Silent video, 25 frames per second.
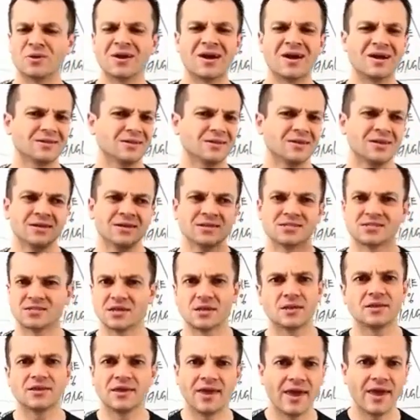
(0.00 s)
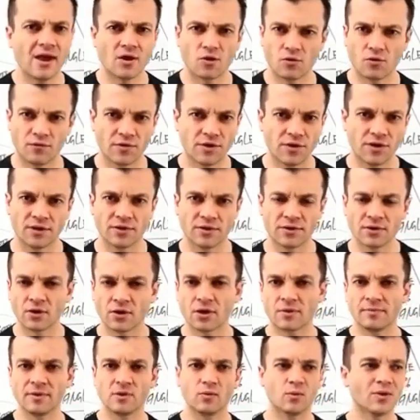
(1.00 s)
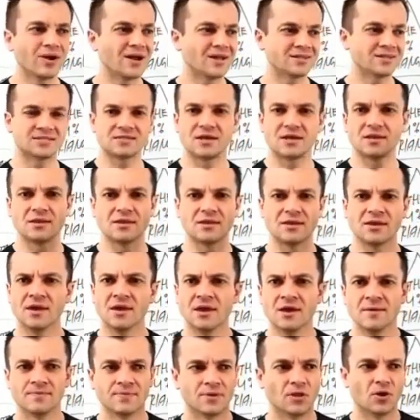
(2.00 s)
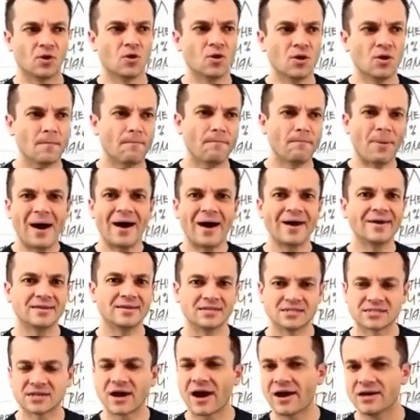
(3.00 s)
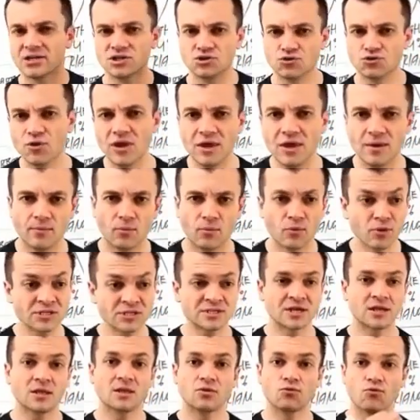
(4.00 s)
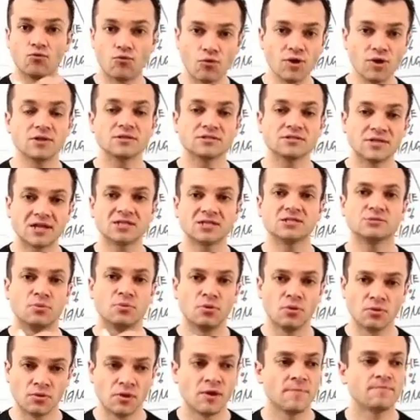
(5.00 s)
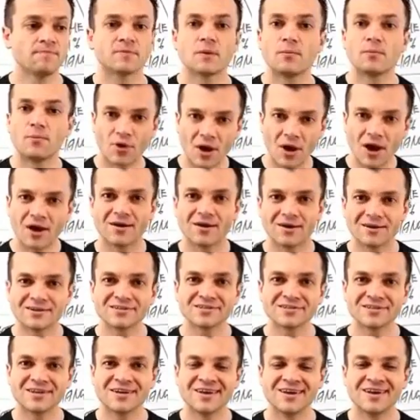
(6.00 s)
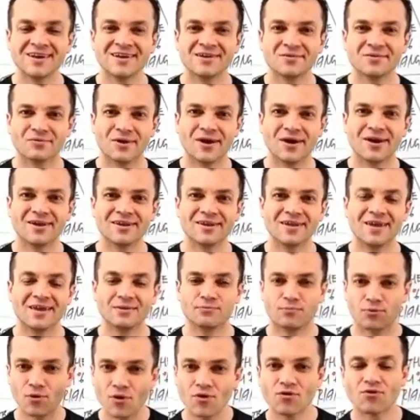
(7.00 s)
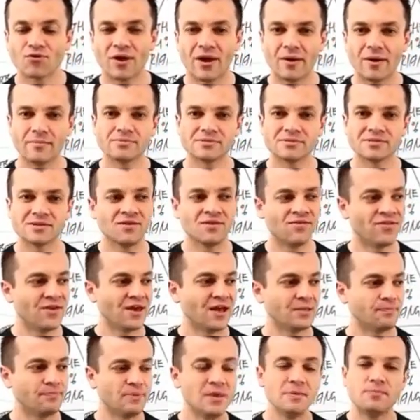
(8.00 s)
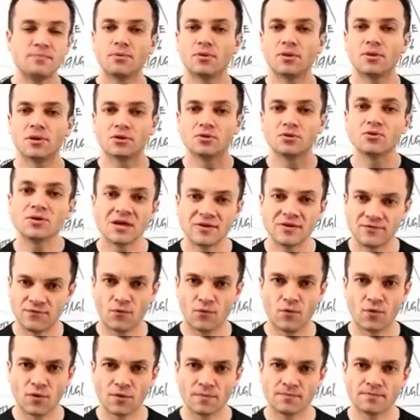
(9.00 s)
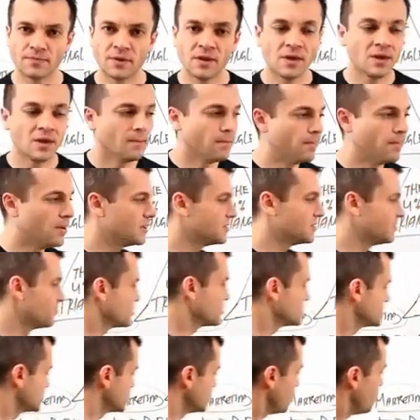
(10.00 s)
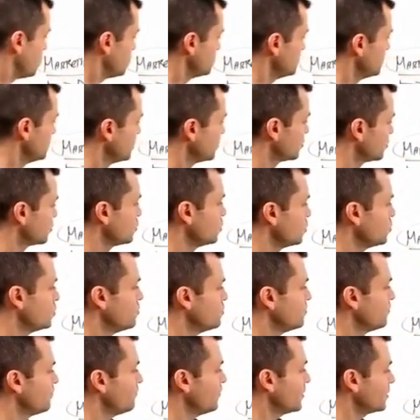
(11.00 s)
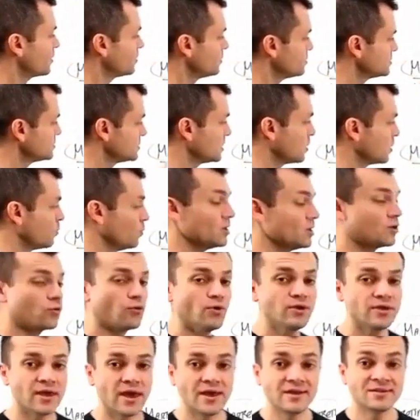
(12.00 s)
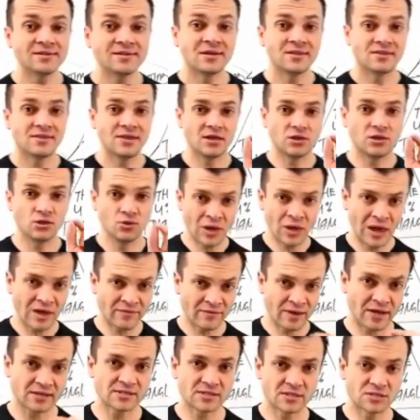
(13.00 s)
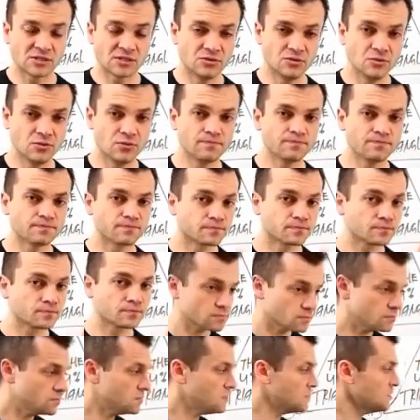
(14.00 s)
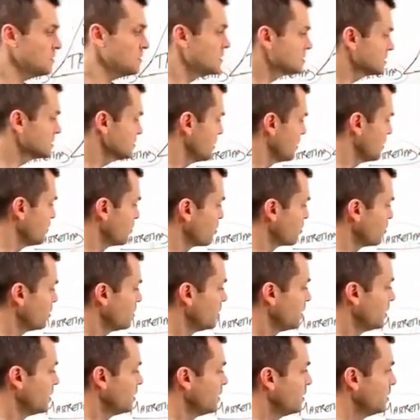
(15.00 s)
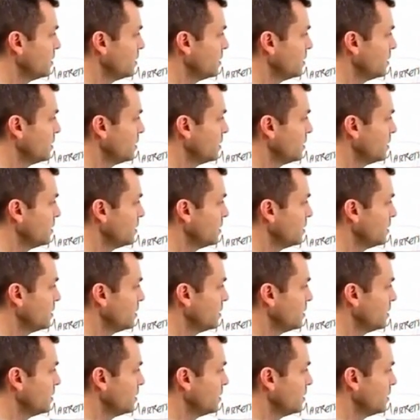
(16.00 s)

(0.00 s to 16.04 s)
We're not selling air over here, you know what I mean? We're not selling, pie in the sky dream. We're selling real tangible products, right, and programs that people are looking for, but they're sold through funnels that we create that you have access to as a member.